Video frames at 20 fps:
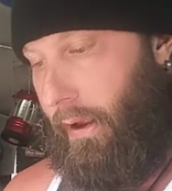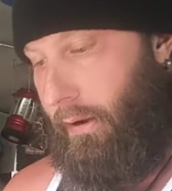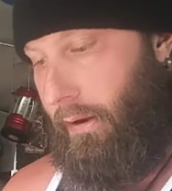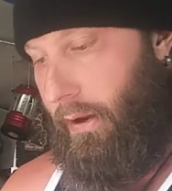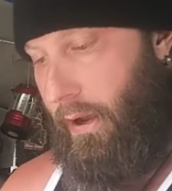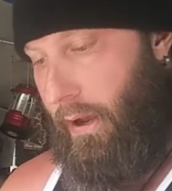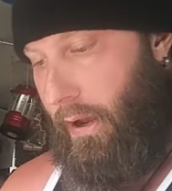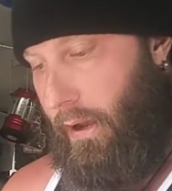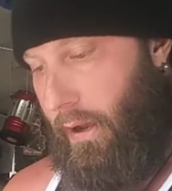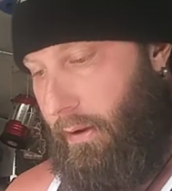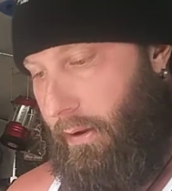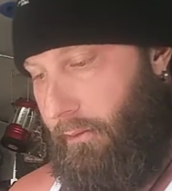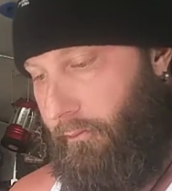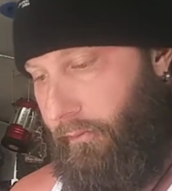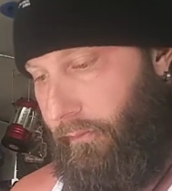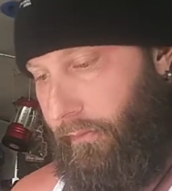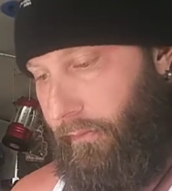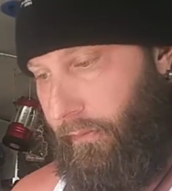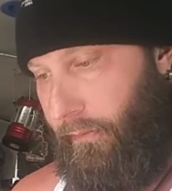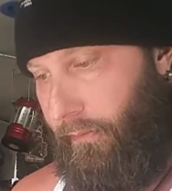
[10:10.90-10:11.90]
And
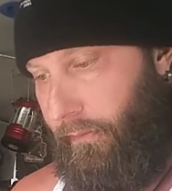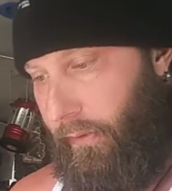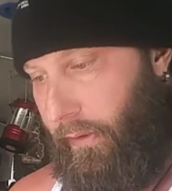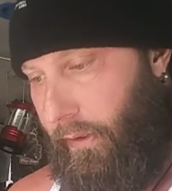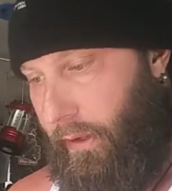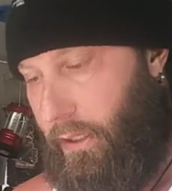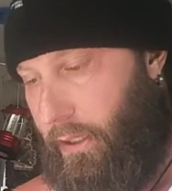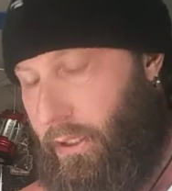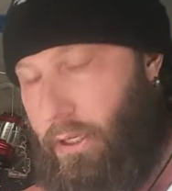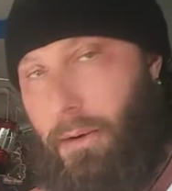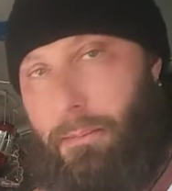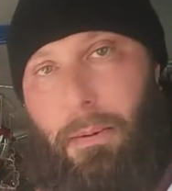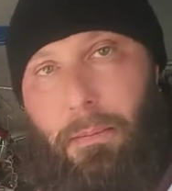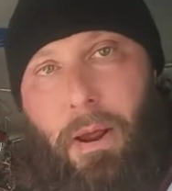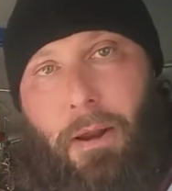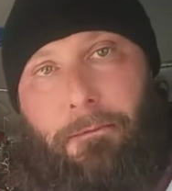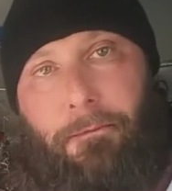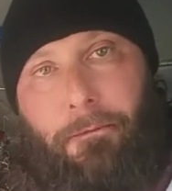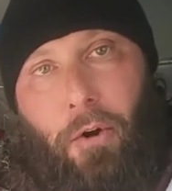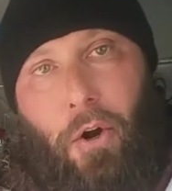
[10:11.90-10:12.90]
uh, this is
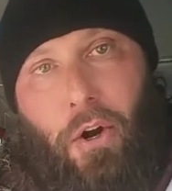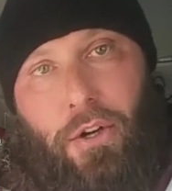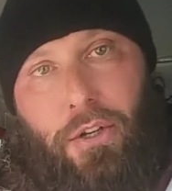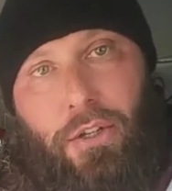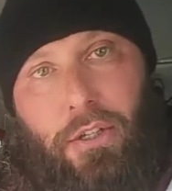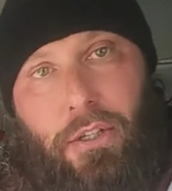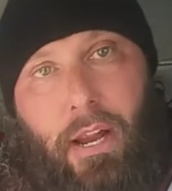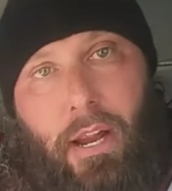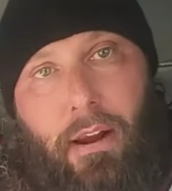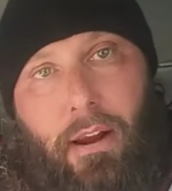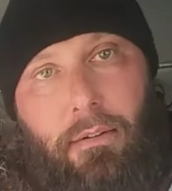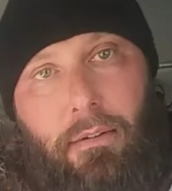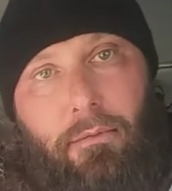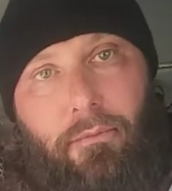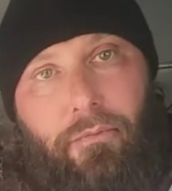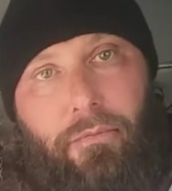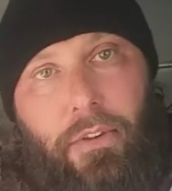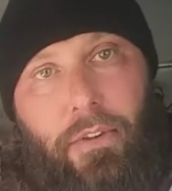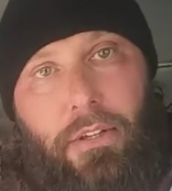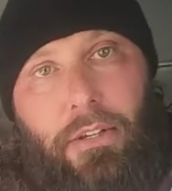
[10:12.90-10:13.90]
going to be my first
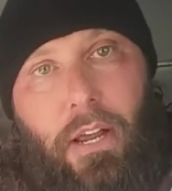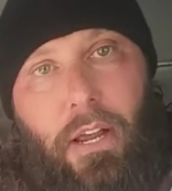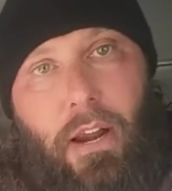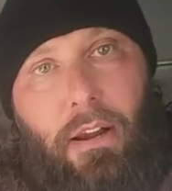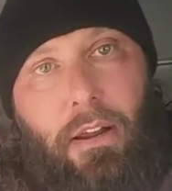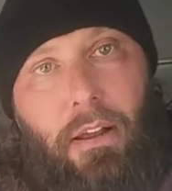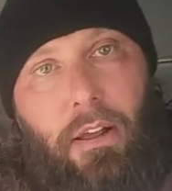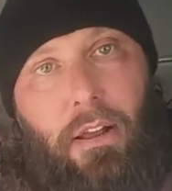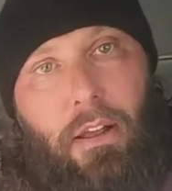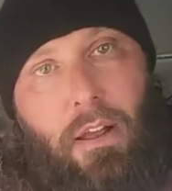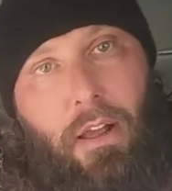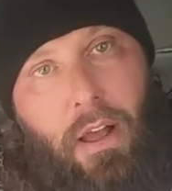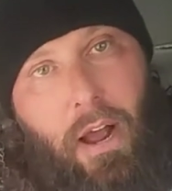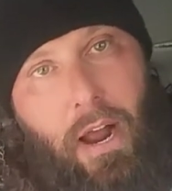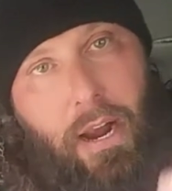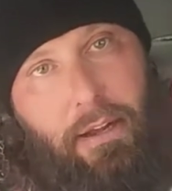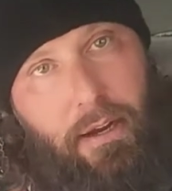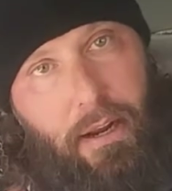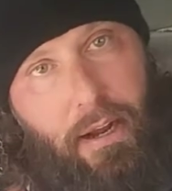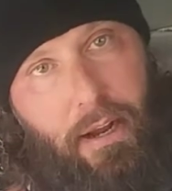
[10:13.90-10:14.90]
thing because I,
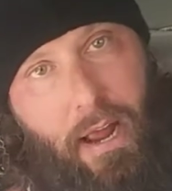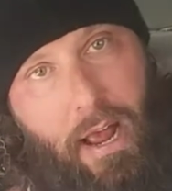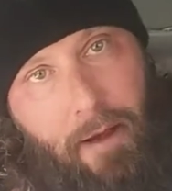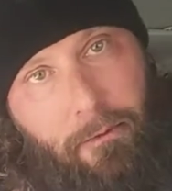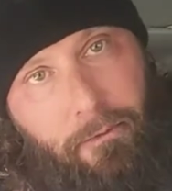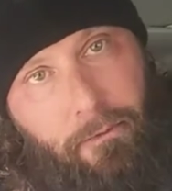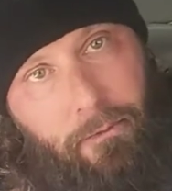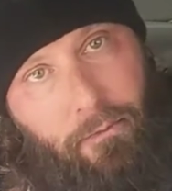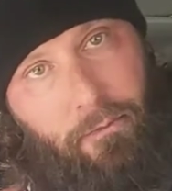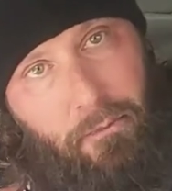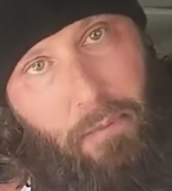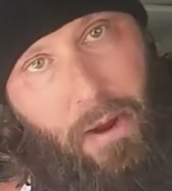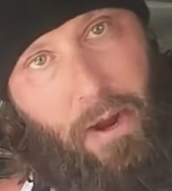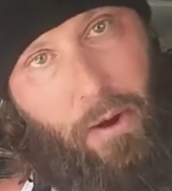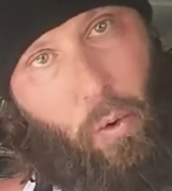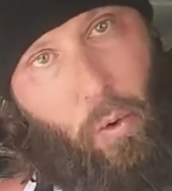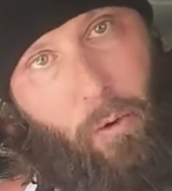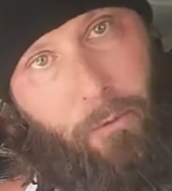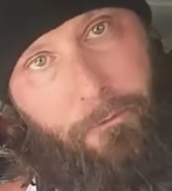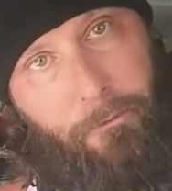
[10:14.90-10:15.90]
I did have
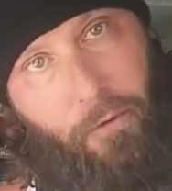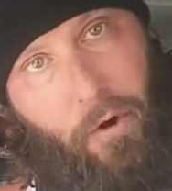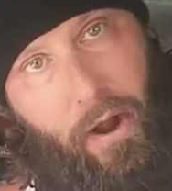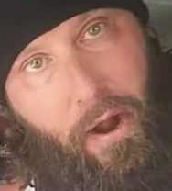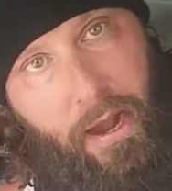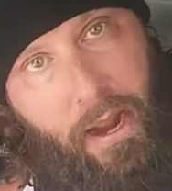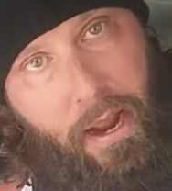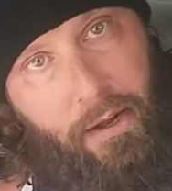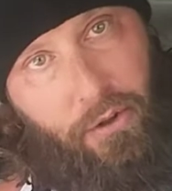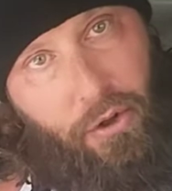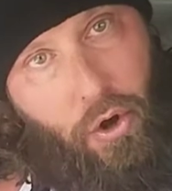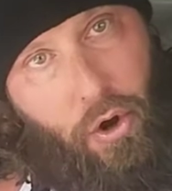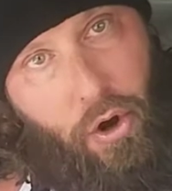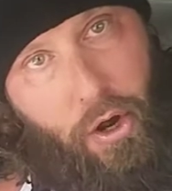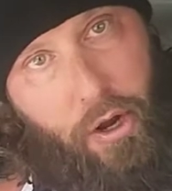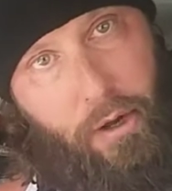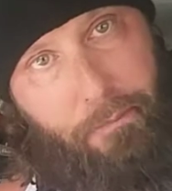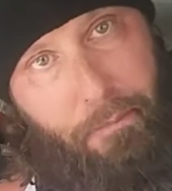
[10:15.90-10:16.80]
my whole front end,